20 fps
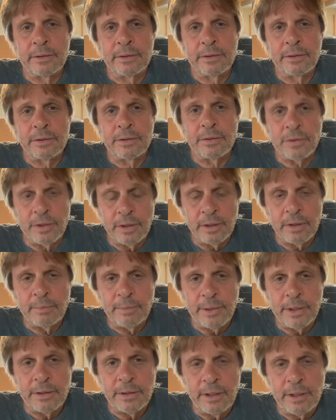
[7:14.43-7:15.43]
So think
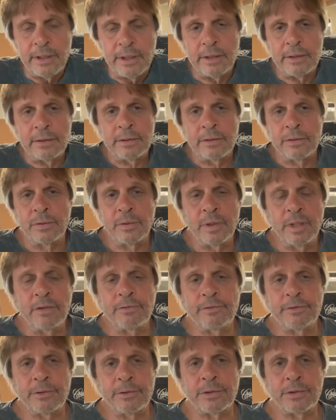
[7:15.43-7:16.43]
about that. You need
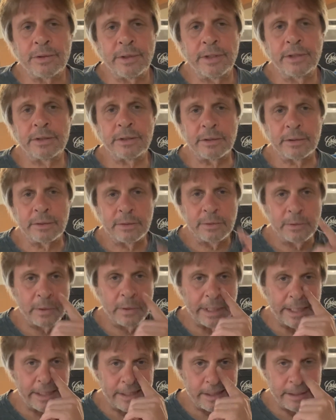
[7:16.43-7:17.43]
filtration. You
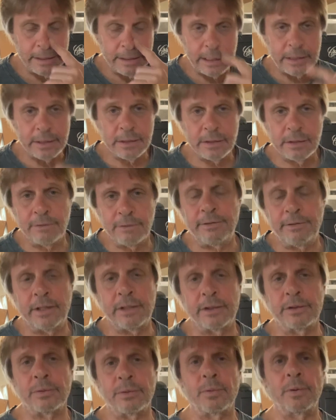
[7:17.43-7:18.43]
got to get that stuff out
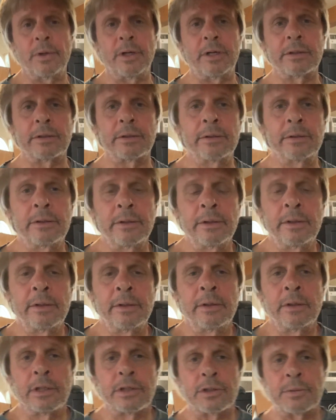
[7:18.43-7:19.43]
of your water,
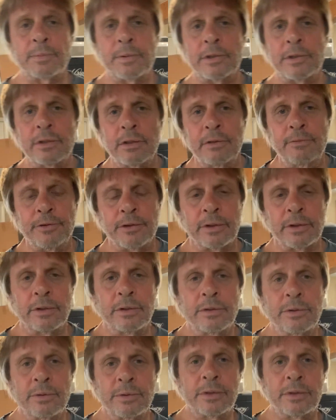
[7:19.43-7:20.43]
especially if you're going to
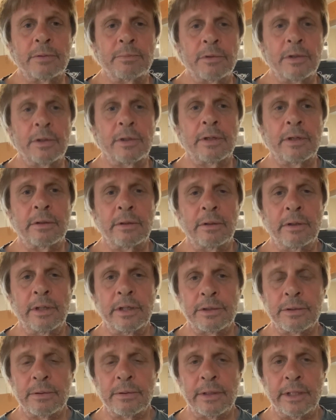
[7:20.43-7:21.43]
do something like
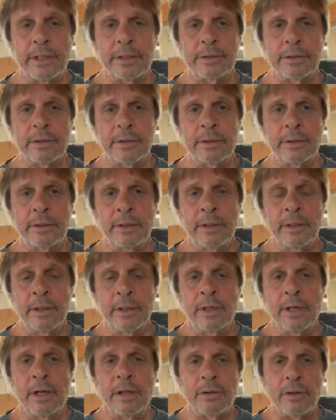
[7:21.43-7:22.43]
electrolyze it.
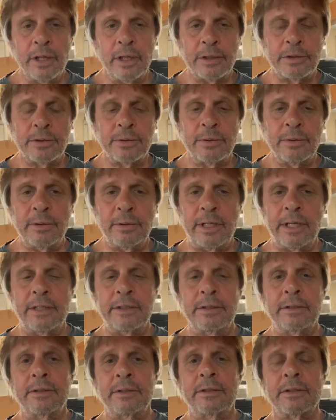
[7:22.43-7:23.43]

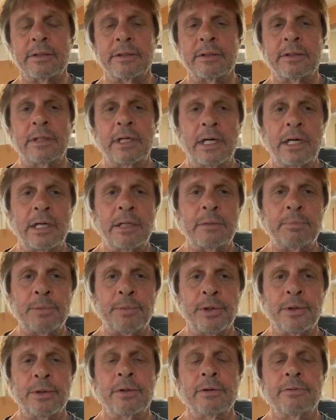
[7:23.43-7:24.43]
Electrolyzing does not
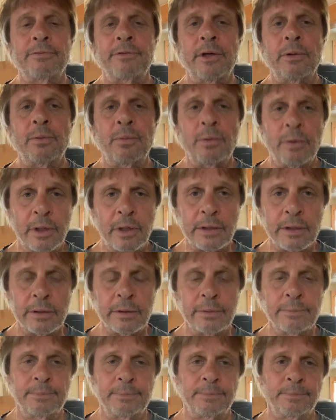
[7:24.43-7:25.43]
purify
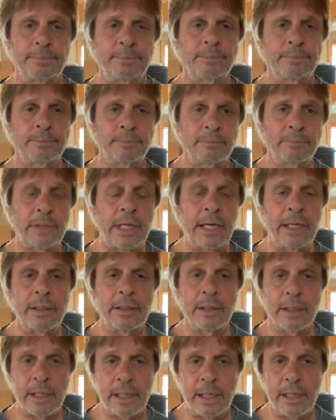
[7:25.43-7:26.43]
water, not in
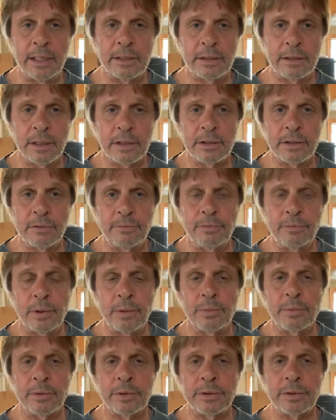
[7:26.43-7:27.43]
the context of
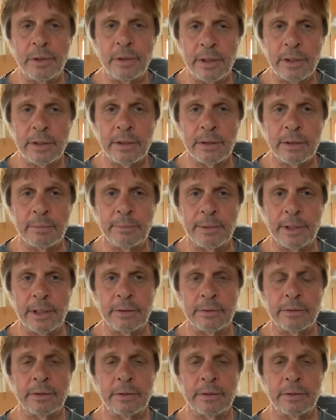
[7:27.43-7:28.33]
what we're talking about.